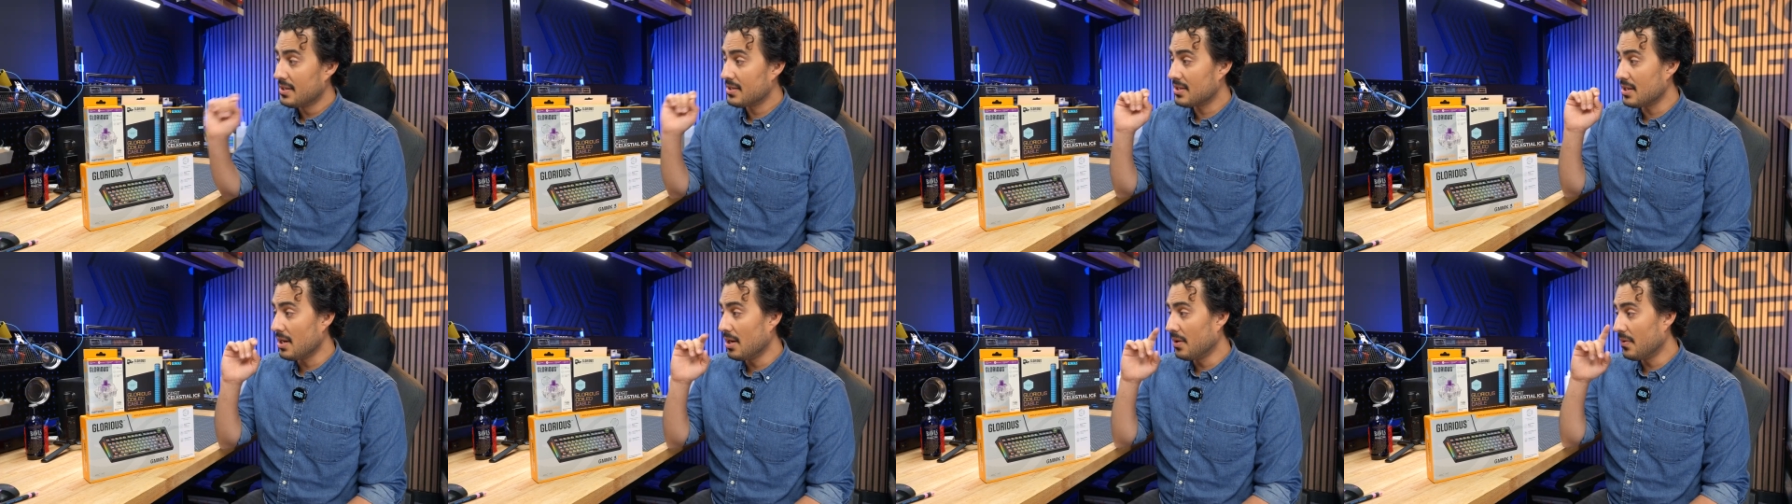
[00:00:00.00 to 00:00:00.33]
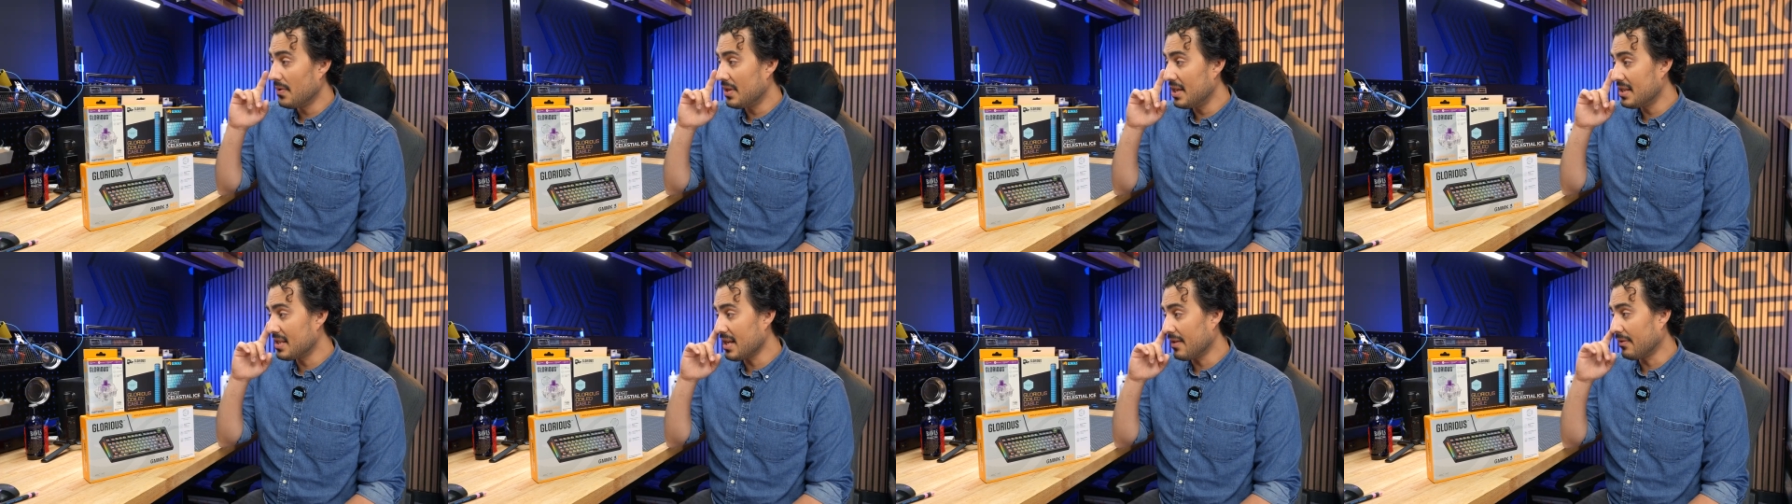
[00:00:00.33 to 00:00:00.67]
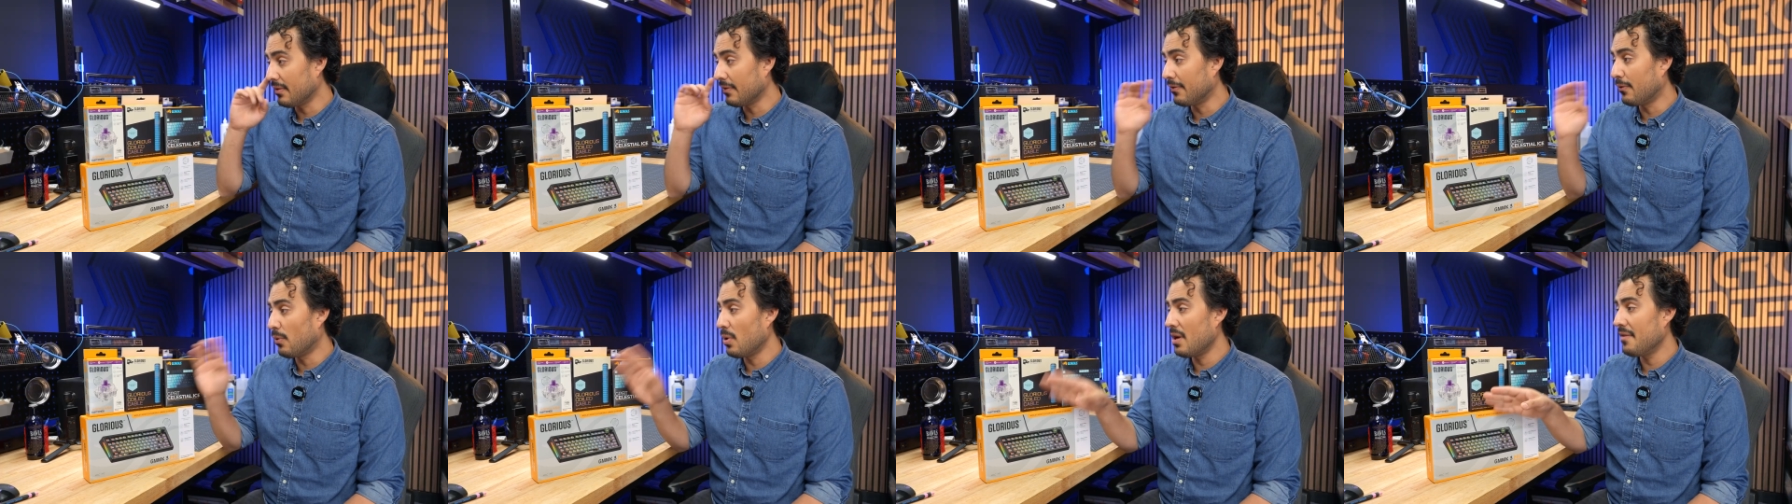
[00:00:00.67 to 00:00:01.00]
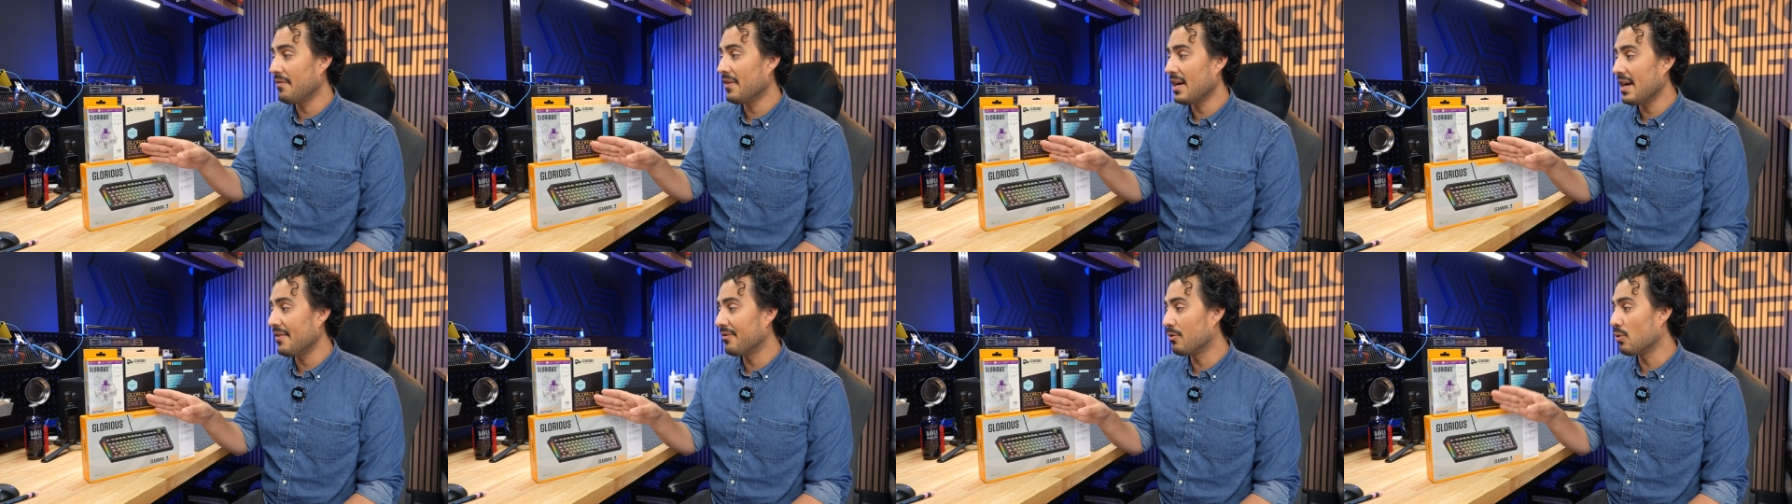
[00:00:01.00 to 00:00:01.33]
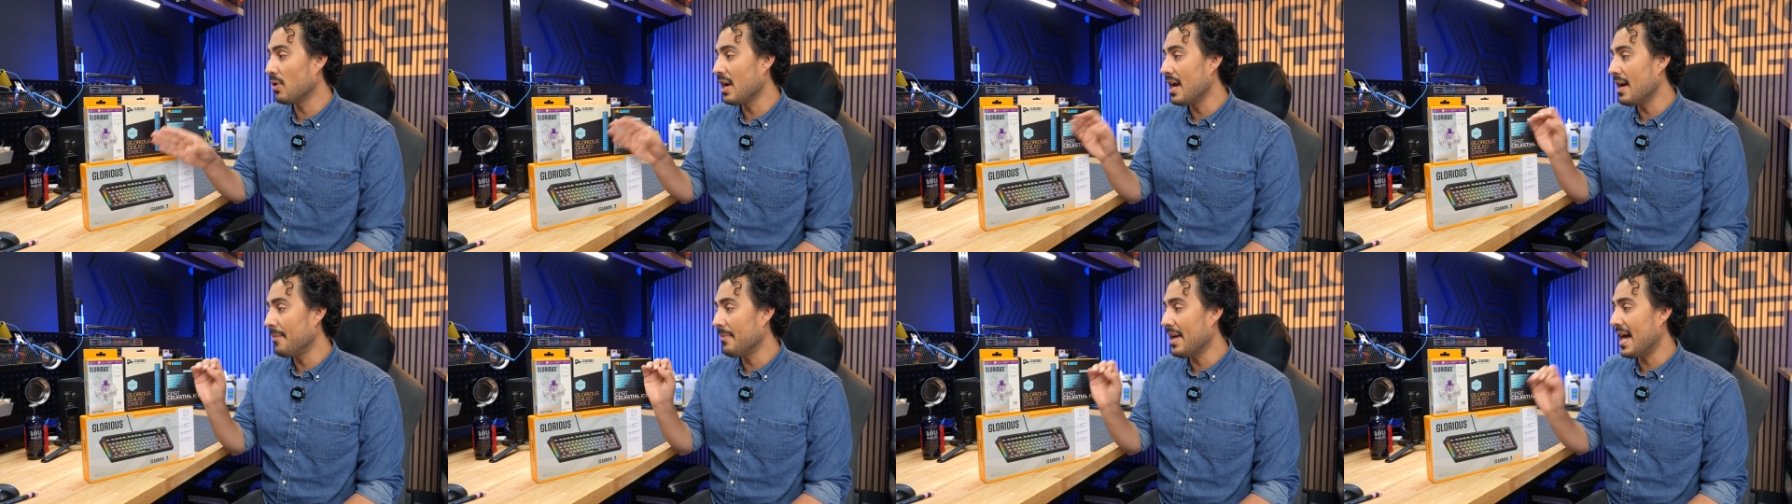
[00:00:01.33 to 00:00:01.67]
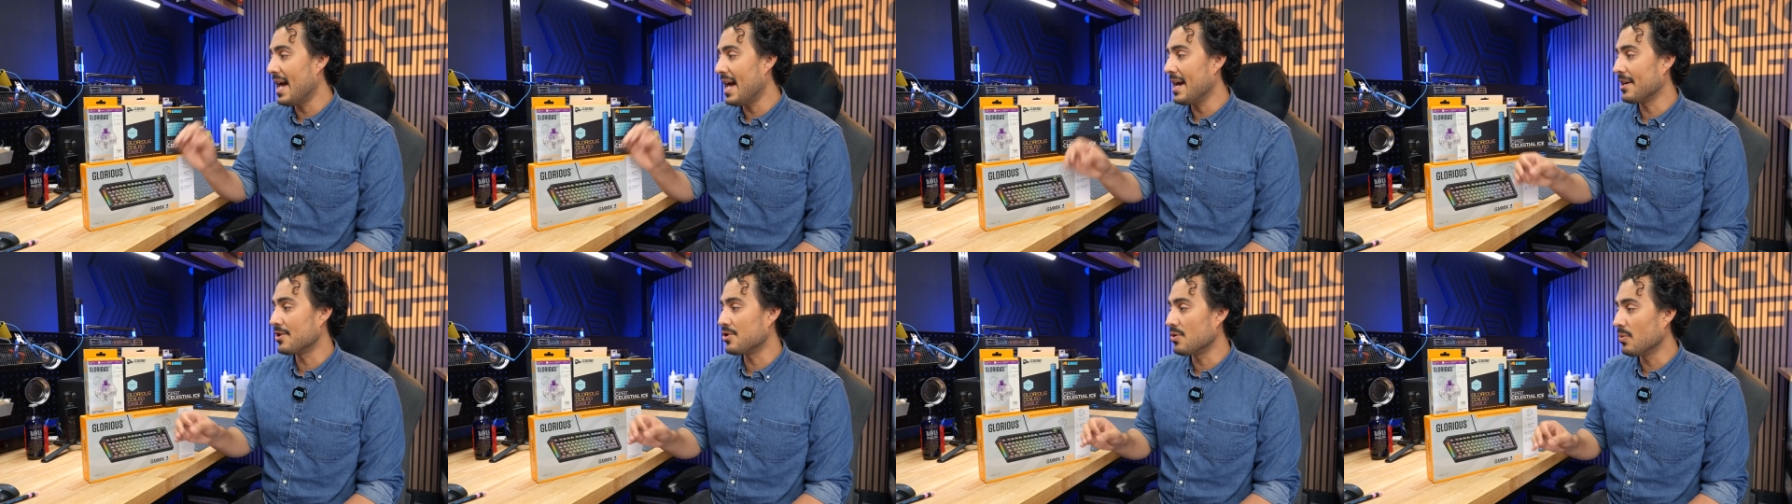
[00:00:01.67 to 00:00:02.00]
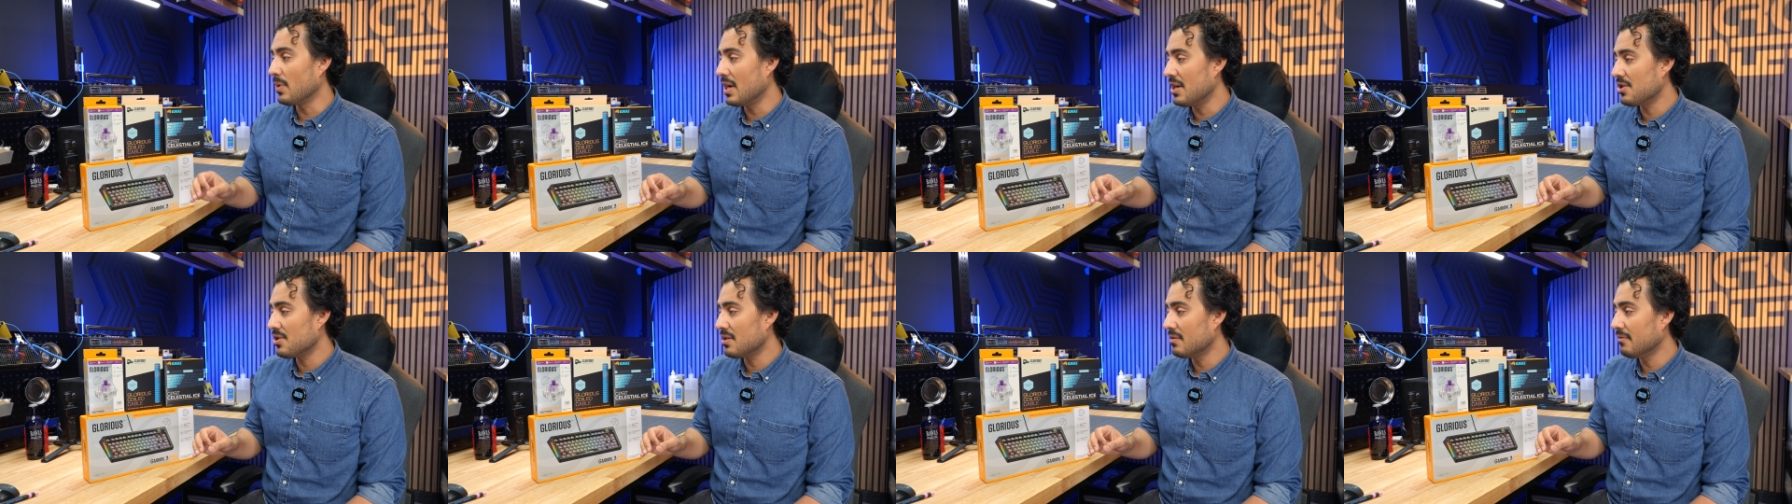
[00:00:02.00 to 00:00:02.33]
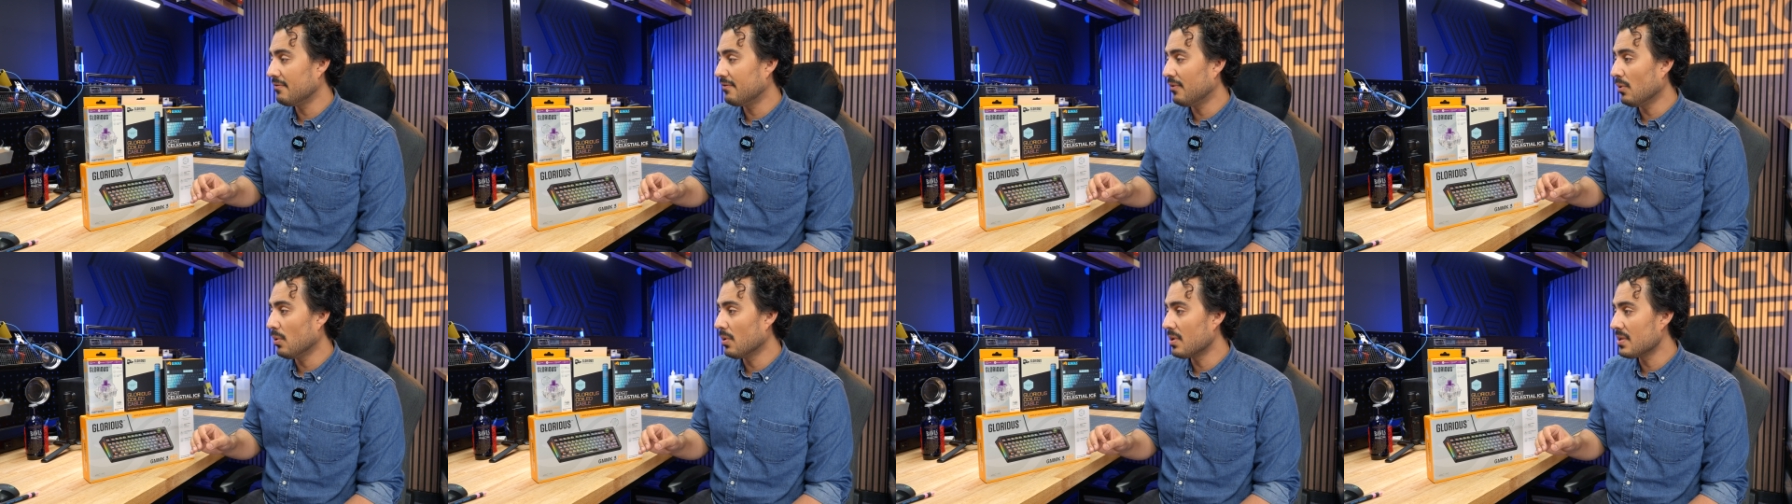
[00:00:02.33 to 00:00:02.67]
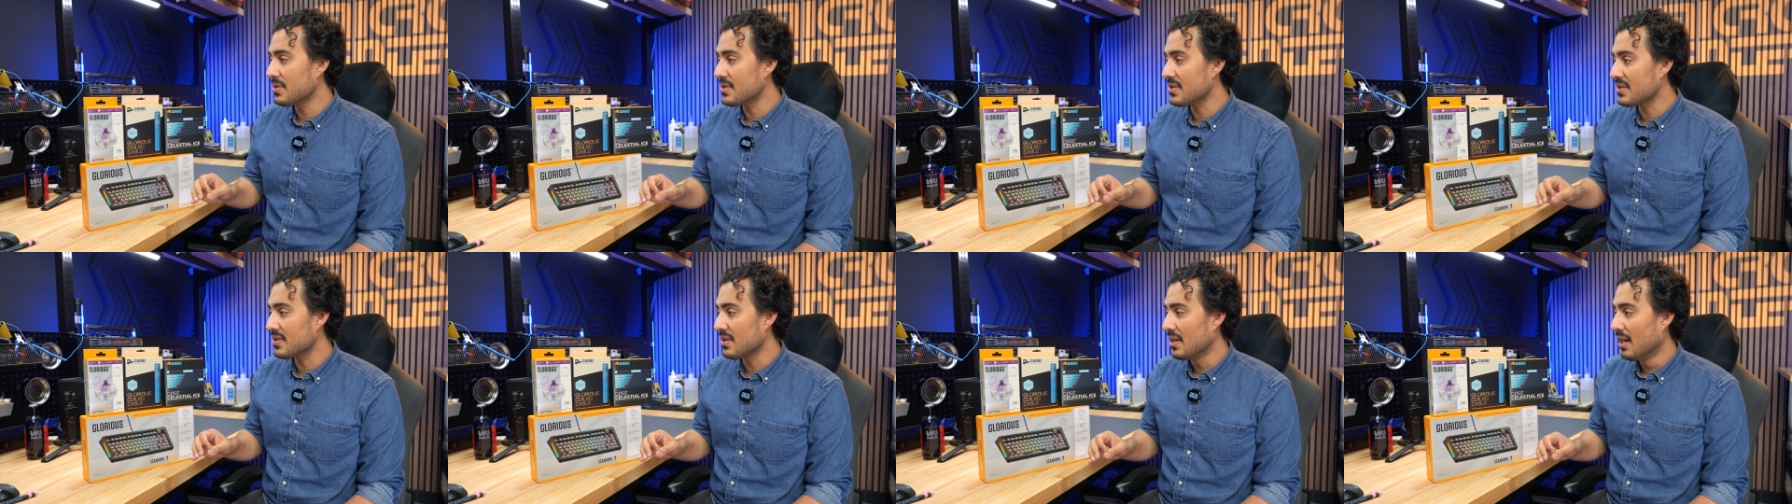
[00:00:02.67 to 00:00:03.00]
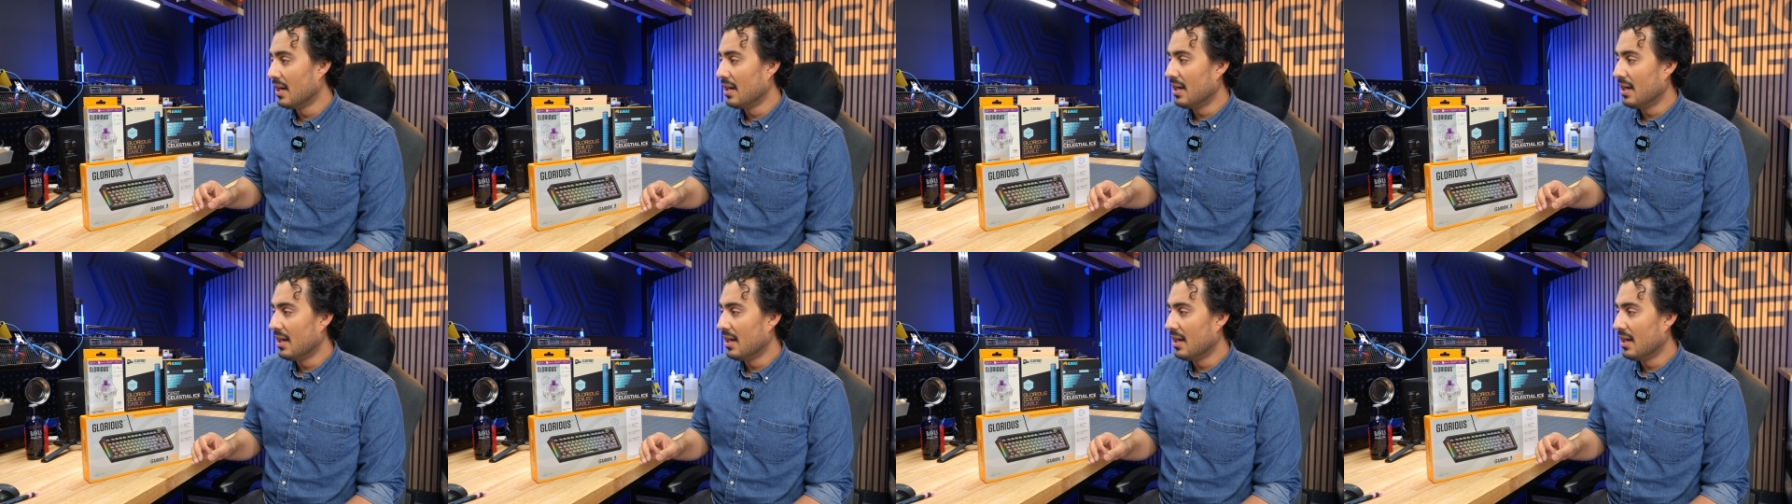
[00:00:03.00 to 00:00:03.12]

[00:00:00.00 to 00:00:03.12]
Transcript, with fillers: So these have a 45 gram actuation force,